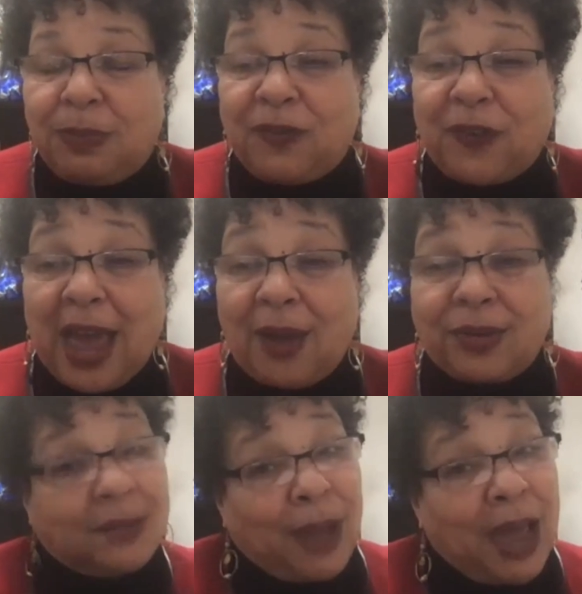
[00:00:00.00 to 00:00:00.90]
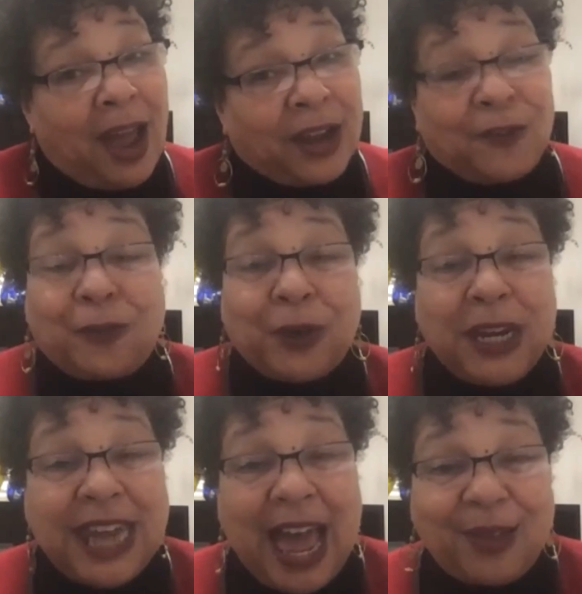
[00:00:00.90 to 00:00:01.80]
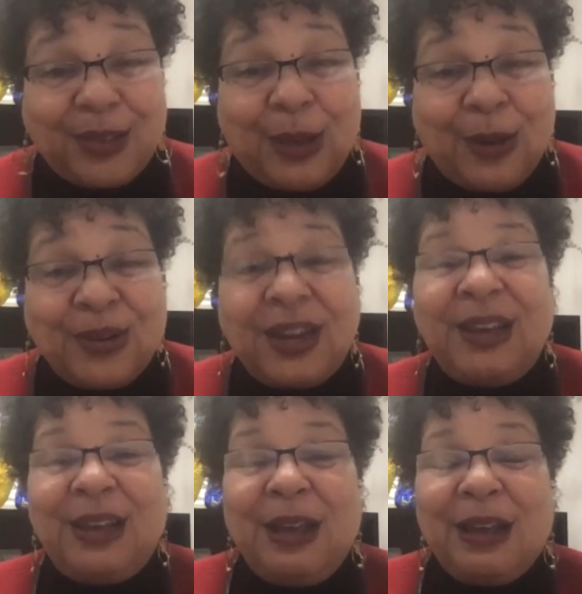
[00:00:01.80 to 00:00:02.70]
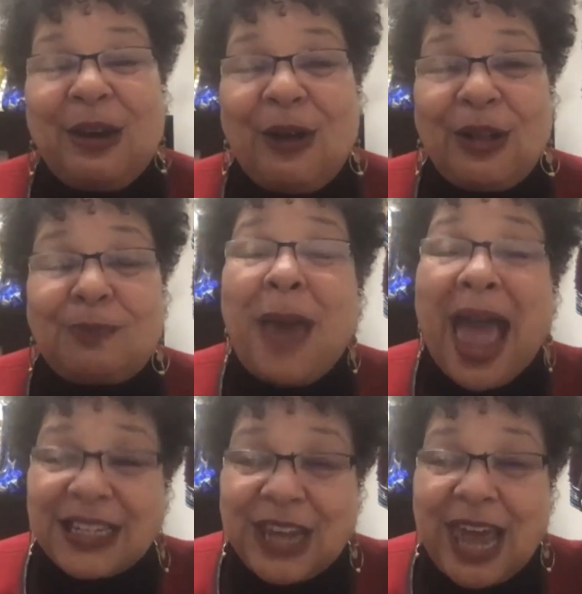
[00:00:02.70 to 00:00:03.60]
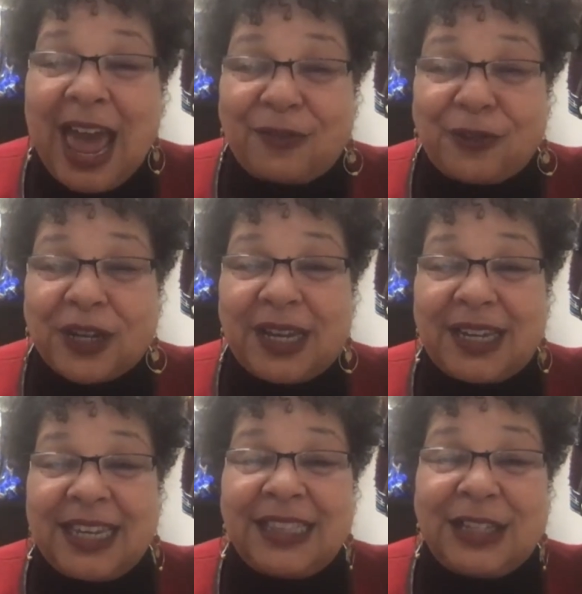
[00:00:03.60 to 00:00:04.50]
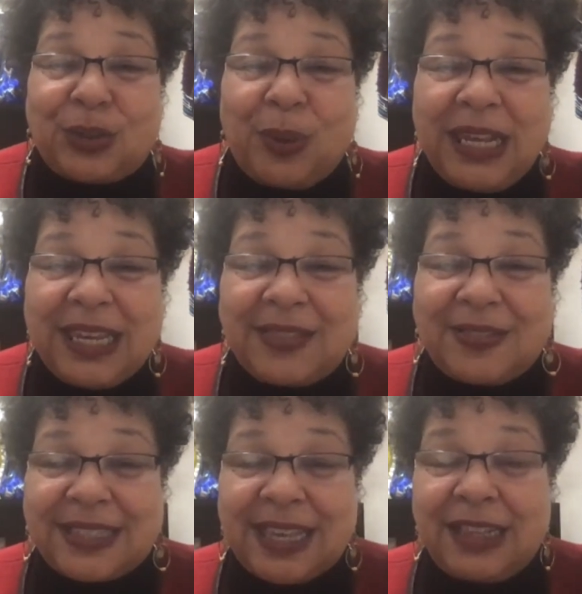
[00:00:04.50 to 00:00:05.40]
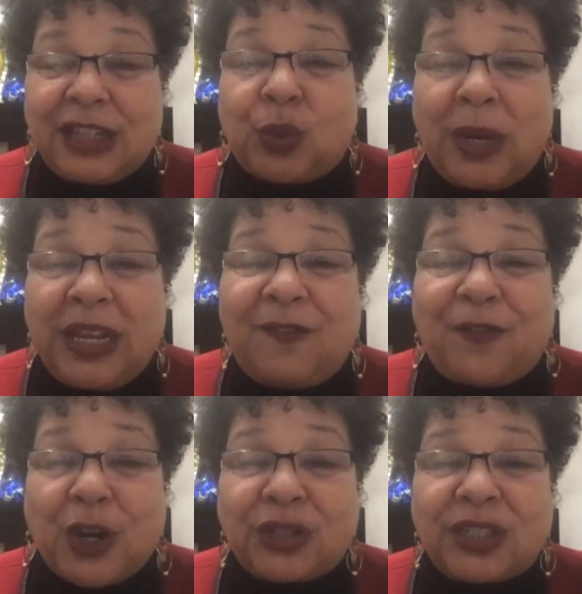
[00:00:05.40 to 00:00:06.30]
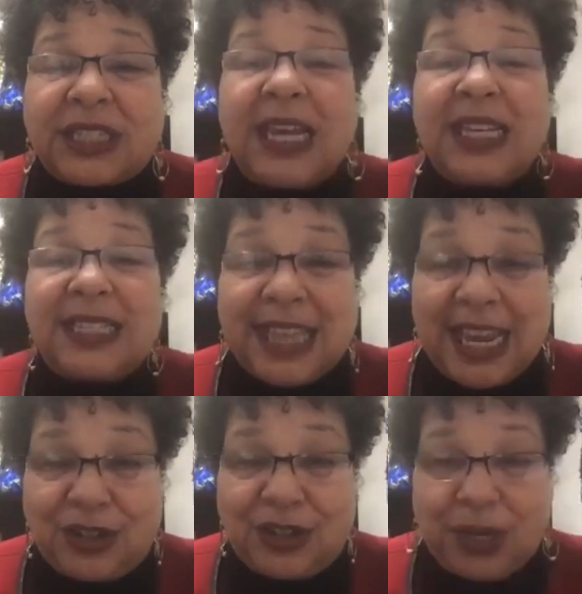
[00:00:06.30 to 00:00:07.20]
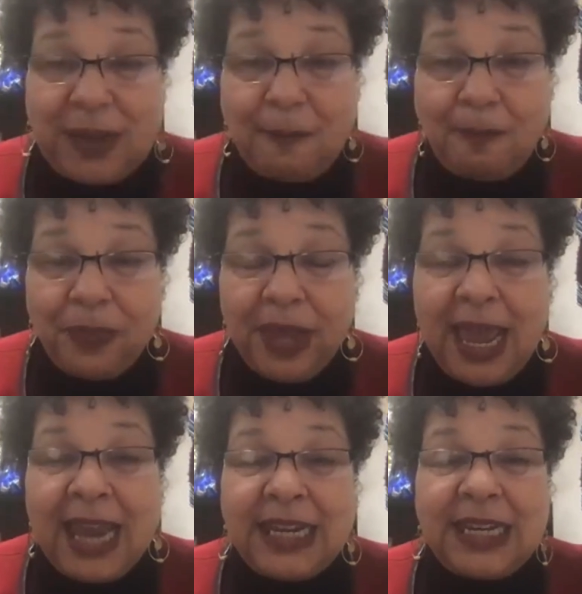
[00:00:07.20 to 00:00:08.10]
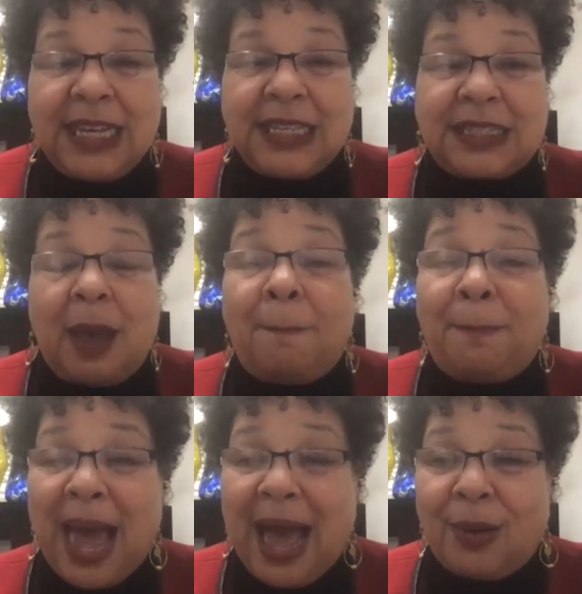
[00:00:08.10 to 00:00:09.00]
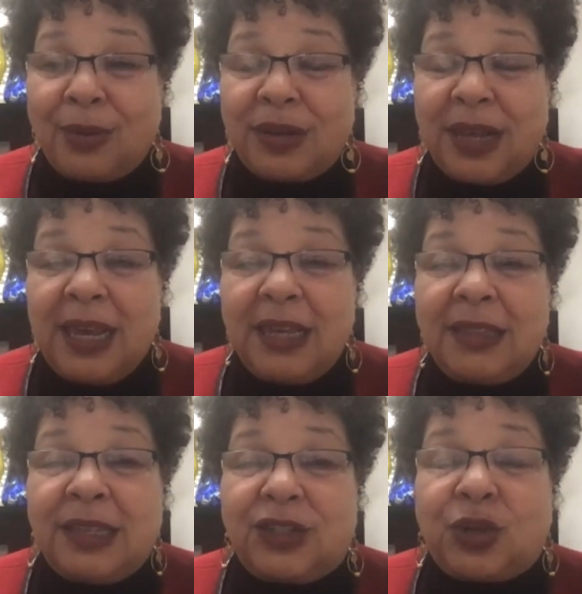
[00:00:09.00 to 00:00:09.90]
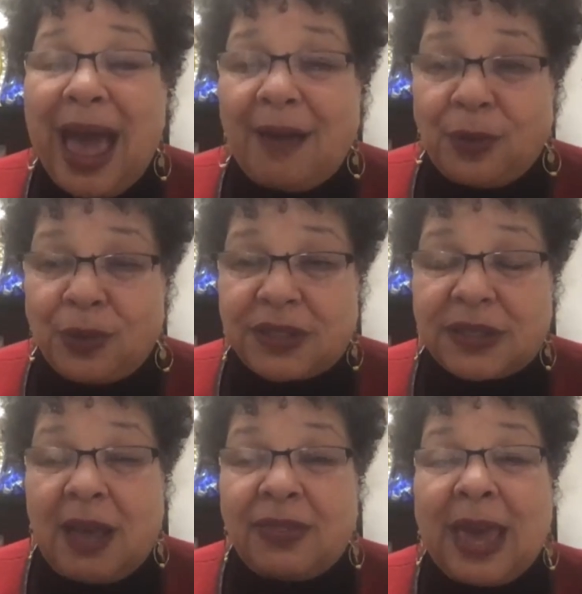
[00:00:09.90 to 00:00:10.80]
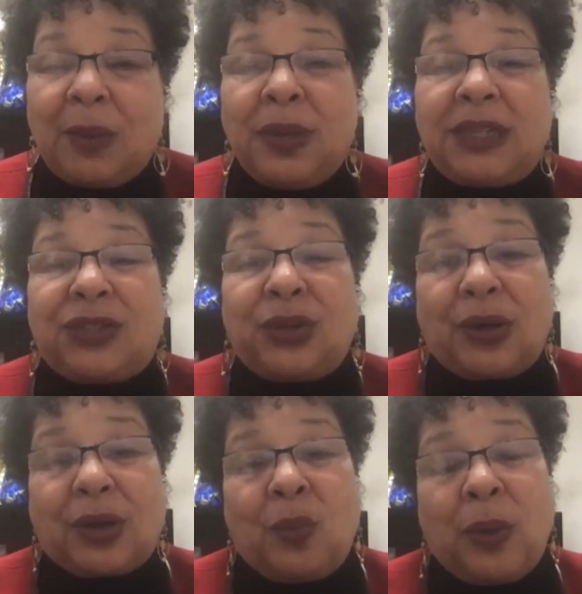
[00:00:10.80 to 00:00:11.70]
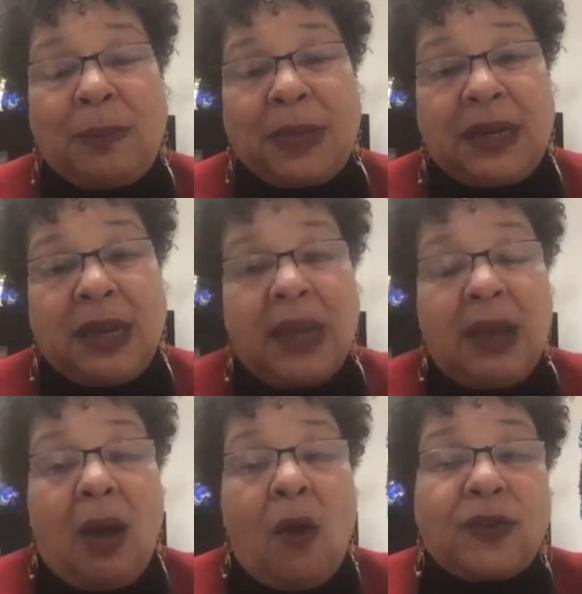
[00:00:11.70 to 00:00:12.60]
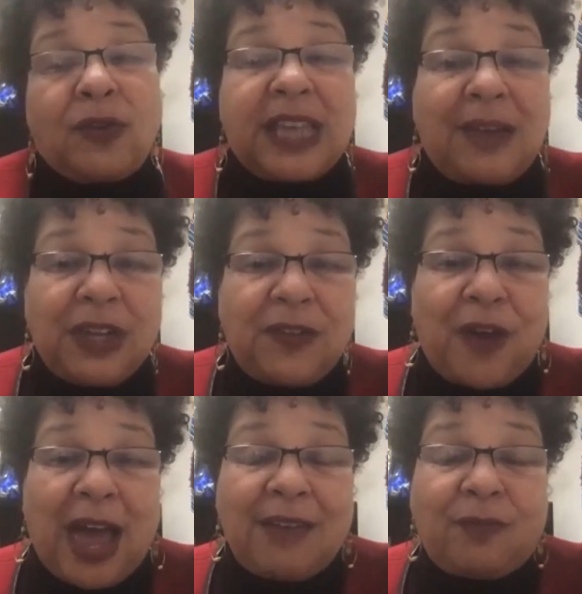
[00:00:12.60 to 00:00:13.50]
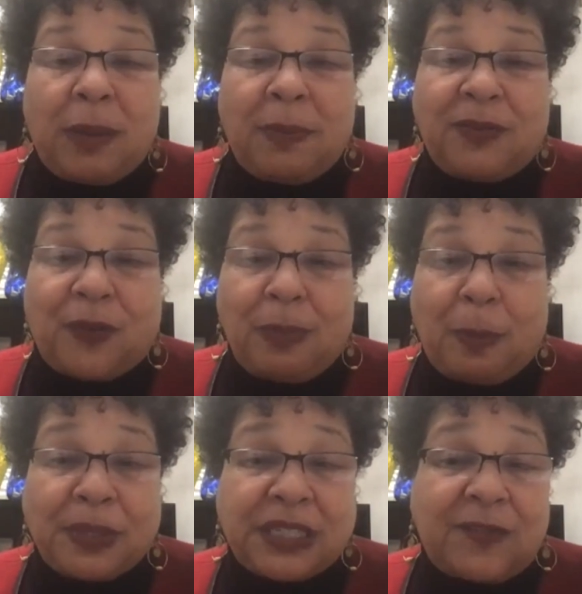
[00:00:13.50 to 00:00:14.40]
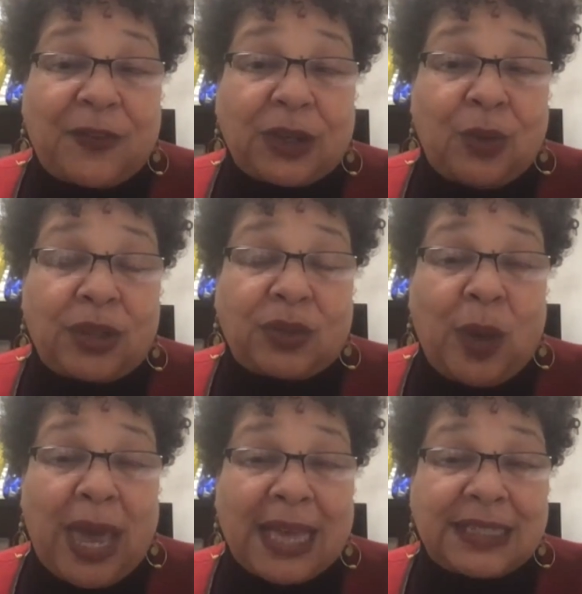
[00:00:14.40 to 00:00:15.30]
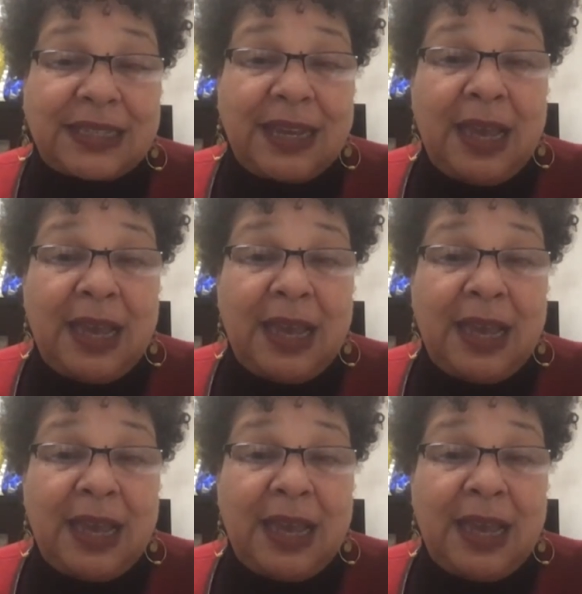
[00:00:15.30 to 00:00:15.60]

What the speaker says: be found on a free download called Back to Africa in the 21st Century. And it is about the travels that we took women, over 75 women from the Pacific Northwest